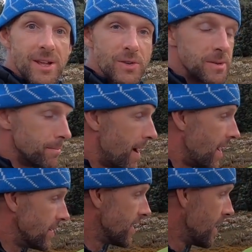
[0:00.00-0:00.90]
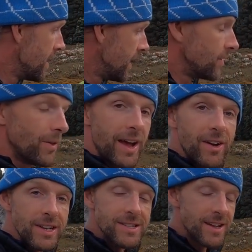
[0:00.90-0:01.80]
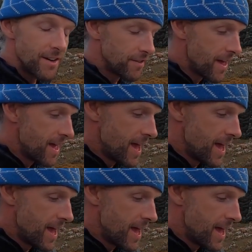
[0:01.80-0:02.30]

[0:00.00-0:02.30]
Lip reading: there isn't mud and all that kind of stuff.